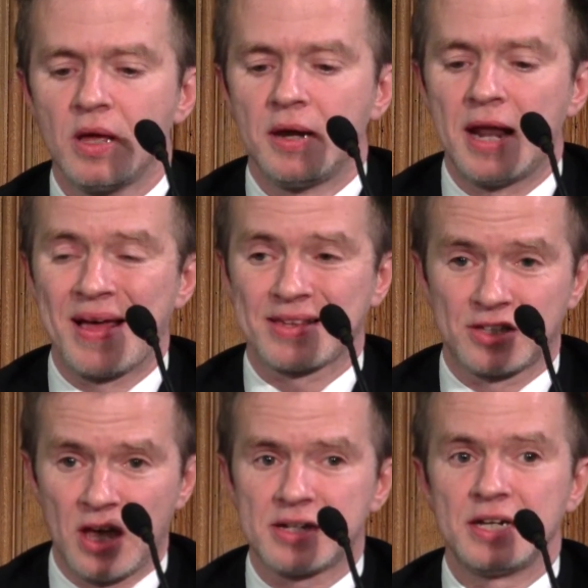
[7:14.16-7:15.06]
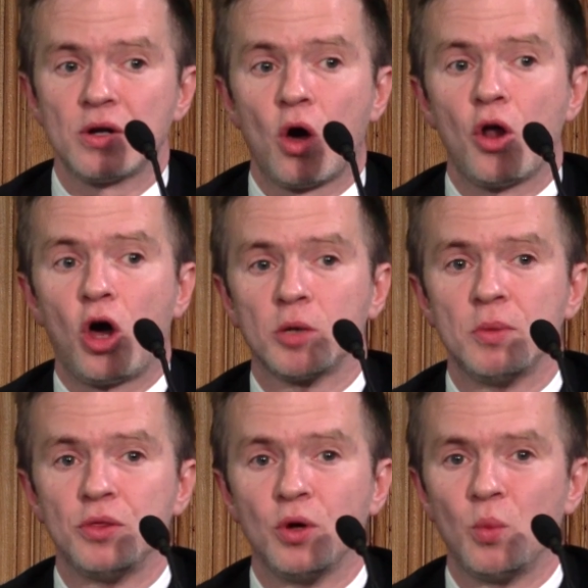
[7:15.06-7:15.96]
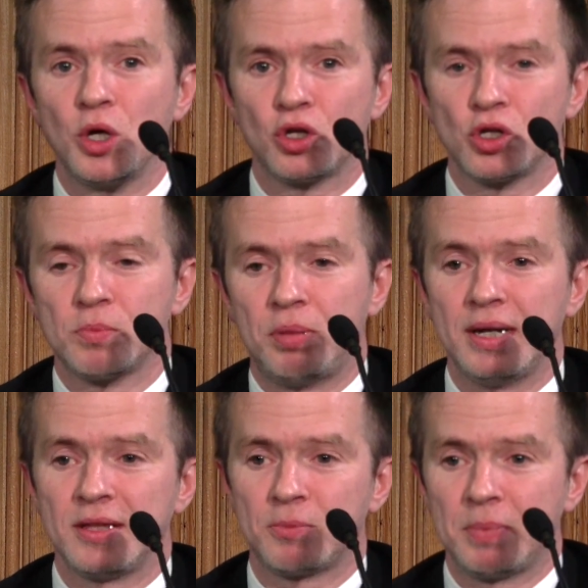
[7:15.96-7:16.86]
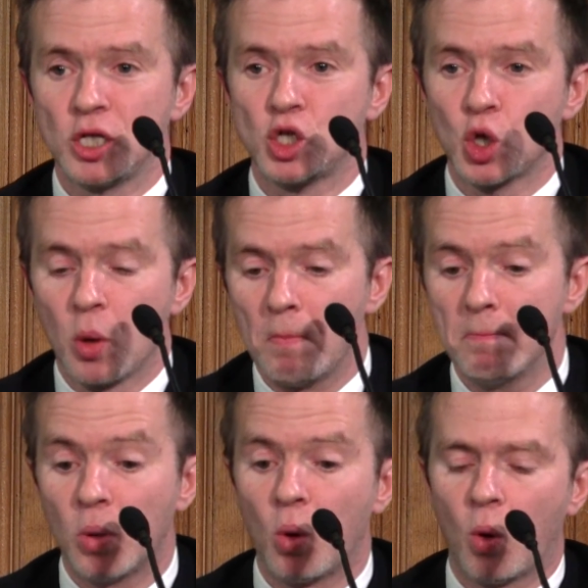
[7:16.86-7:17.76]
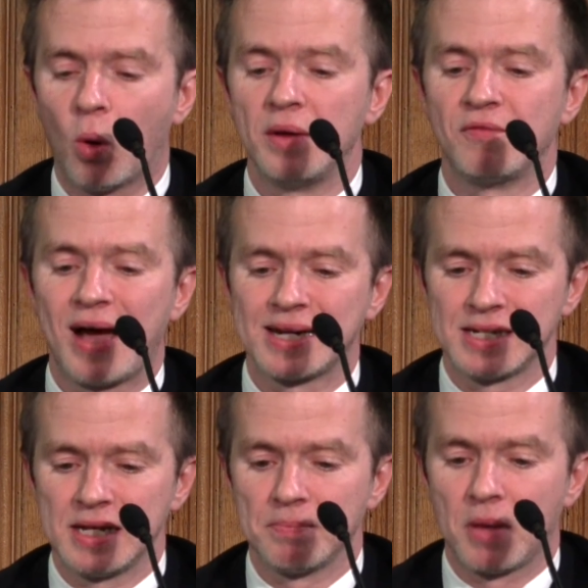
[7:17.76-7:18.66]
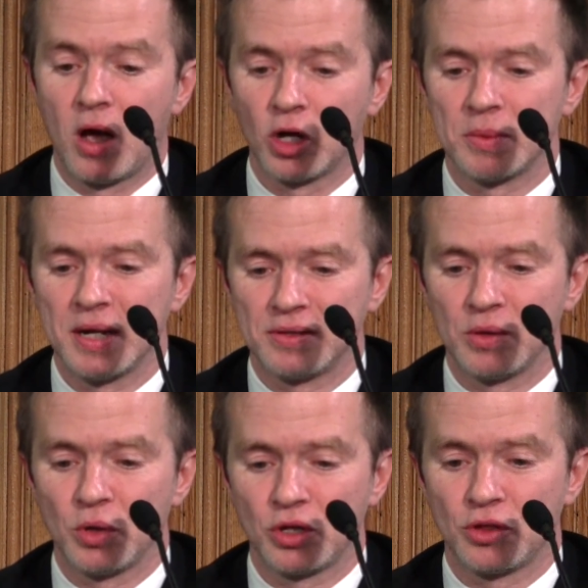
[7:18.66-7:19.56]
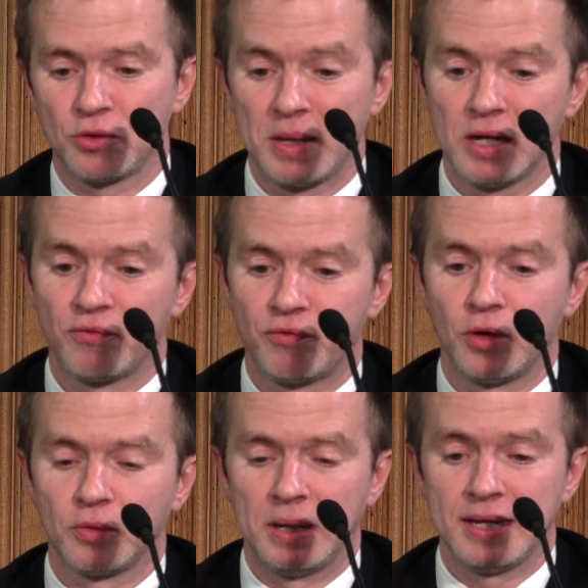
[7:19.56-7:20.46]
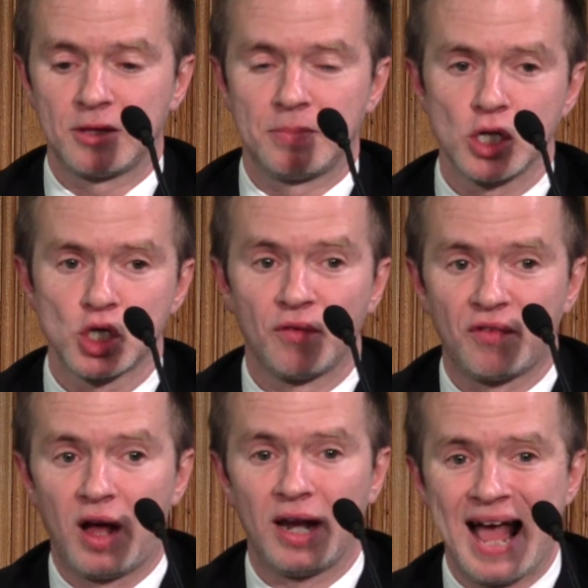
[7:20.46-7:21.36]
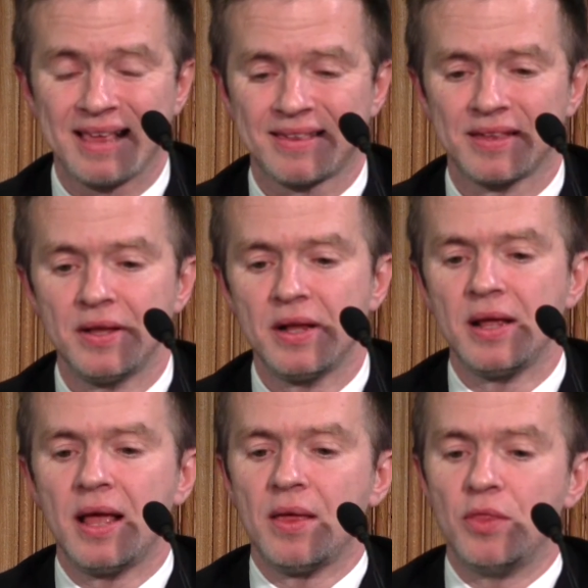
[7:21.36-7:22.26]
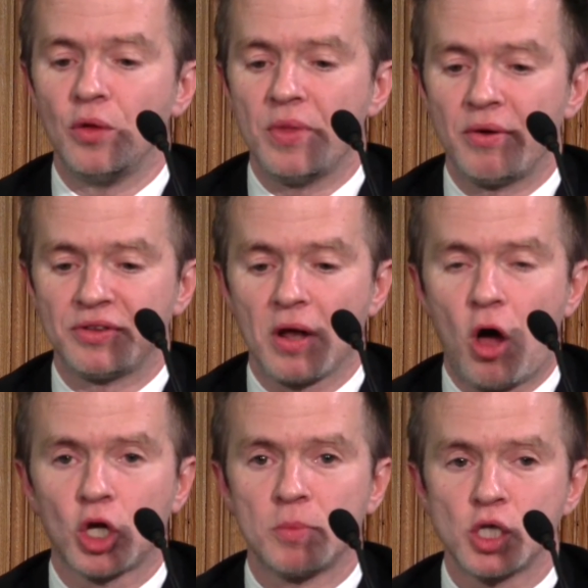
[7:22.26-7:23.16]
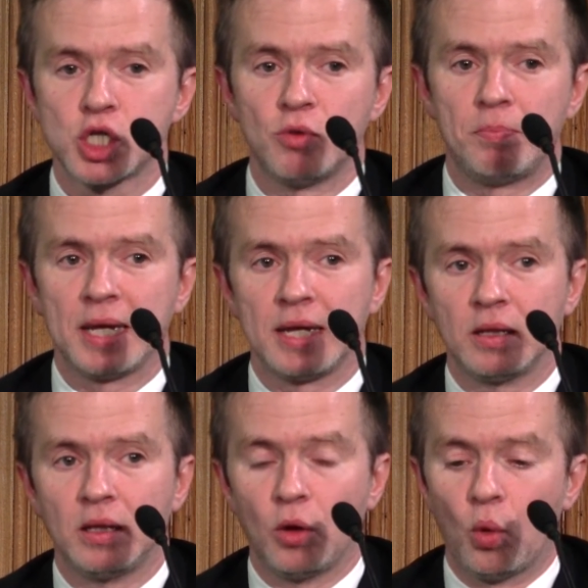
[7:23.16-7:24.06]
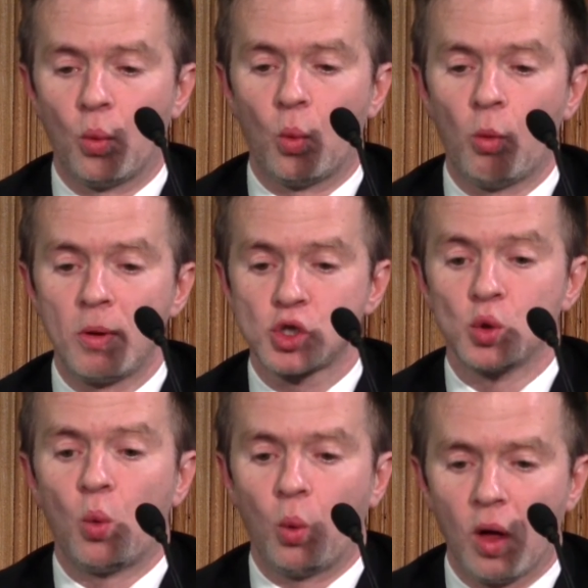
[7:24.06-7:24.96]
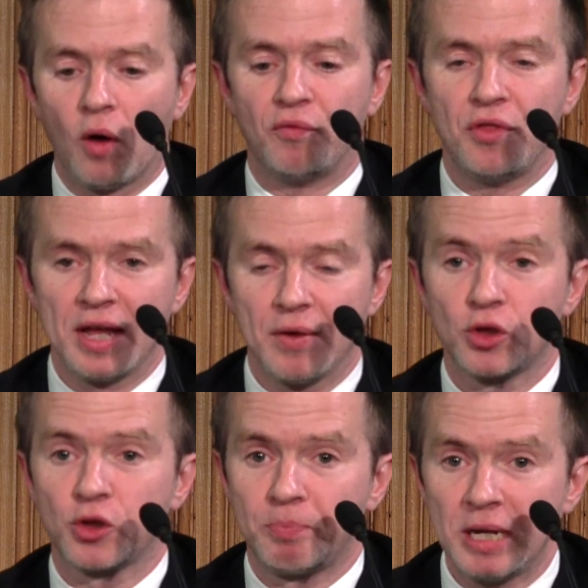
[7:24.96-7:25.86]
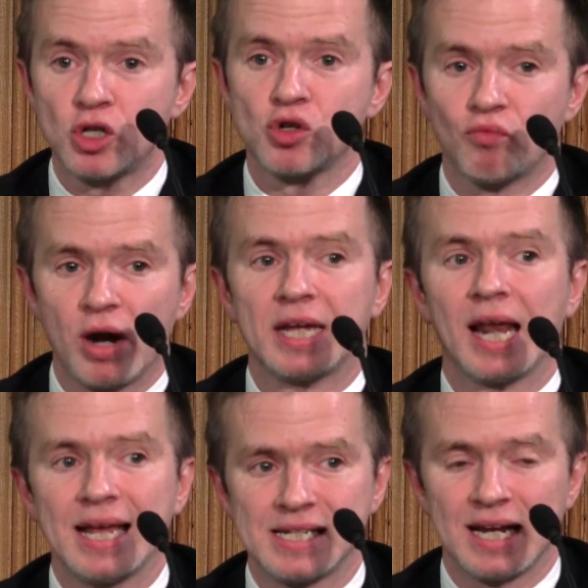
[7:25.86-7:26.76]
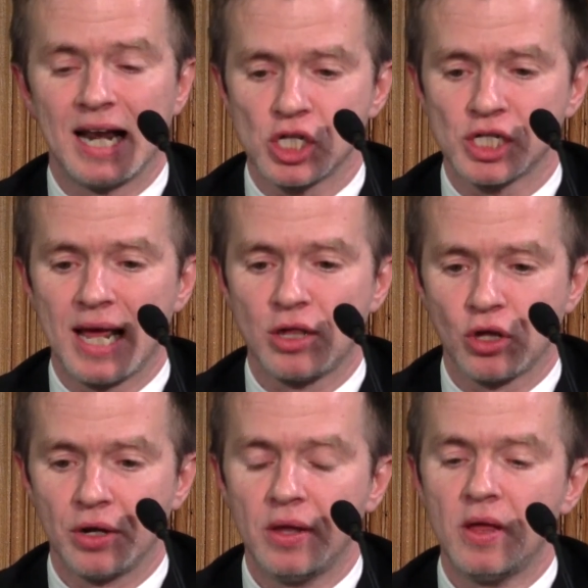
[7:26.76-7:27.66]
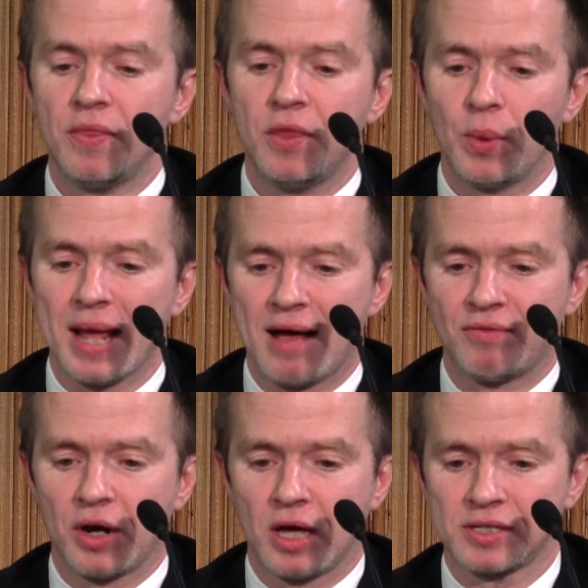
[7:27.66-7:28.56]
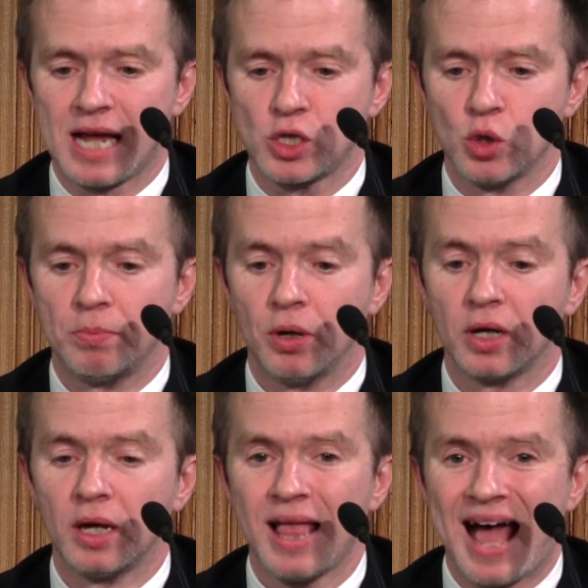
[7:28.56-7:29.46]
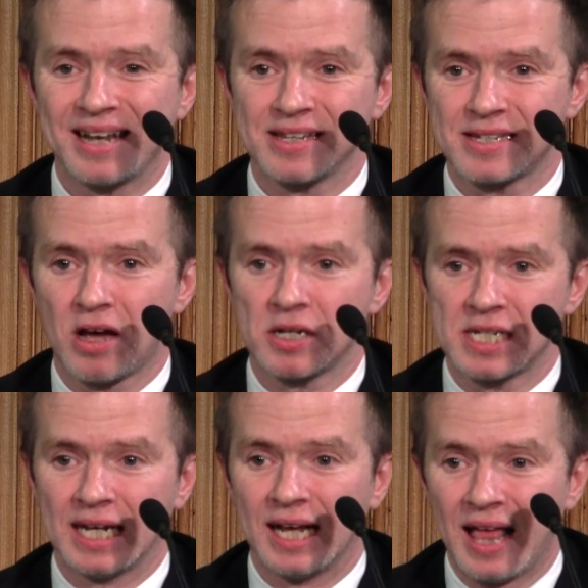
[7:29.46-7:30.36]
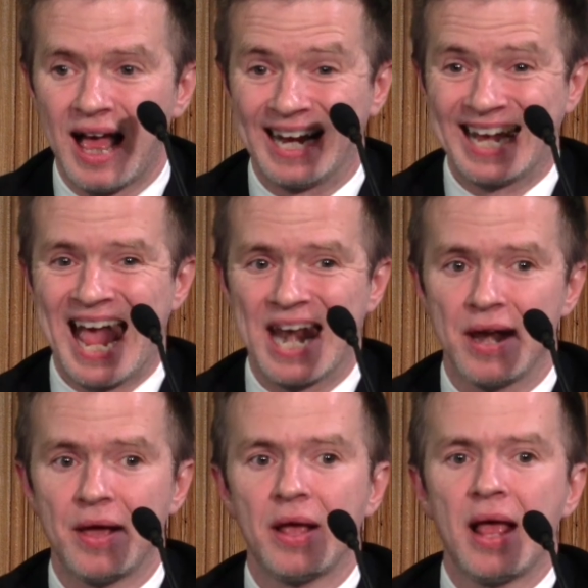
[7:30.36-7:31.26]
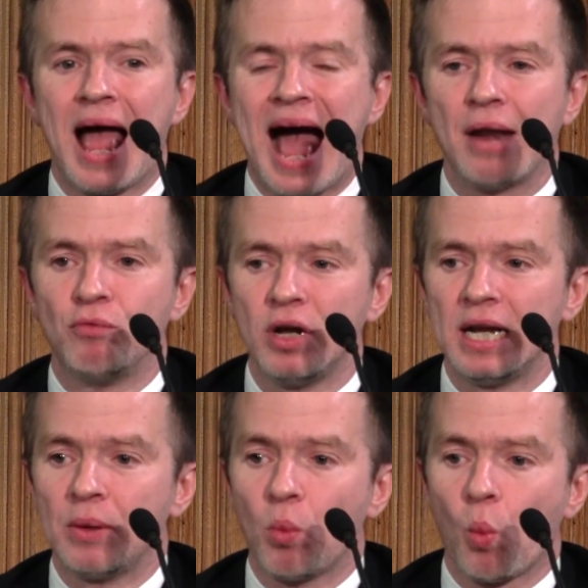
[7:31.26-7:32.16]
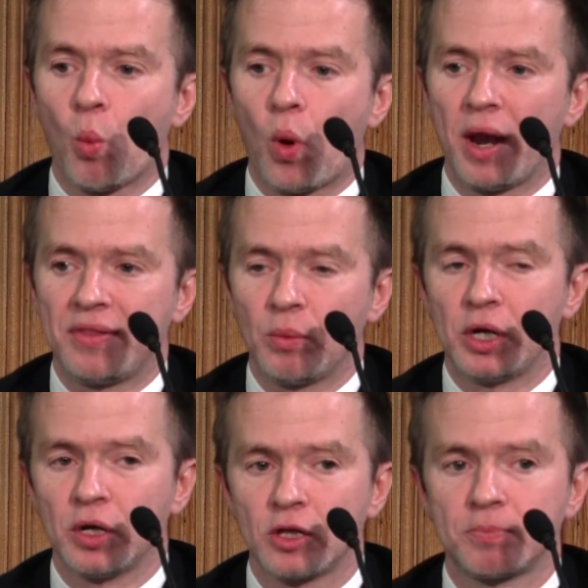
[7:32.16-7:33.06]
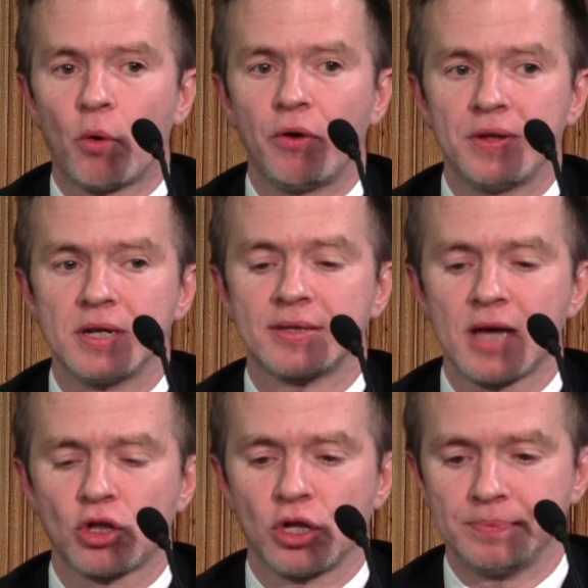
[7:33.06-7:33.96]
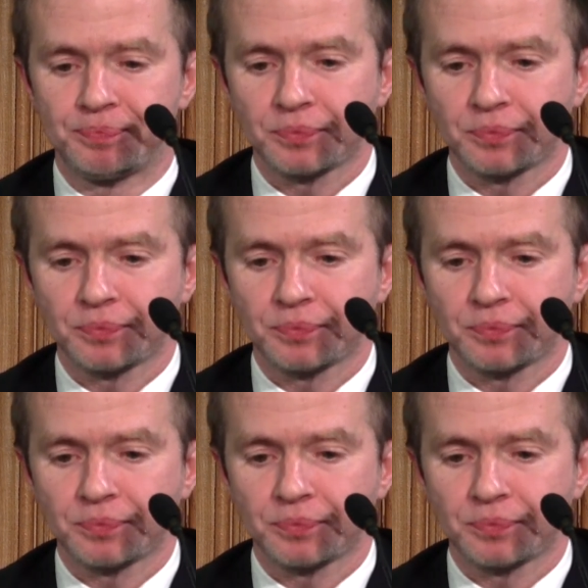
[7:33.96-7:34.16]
Now, that's certainly not an argument that we should police speech more. In fact, my argument is that we should police speech far less. That there is an argument to repeal almost all of the speech regulating legislation that we have on our statute book and starting again. And really, what I think we could explore in the discussion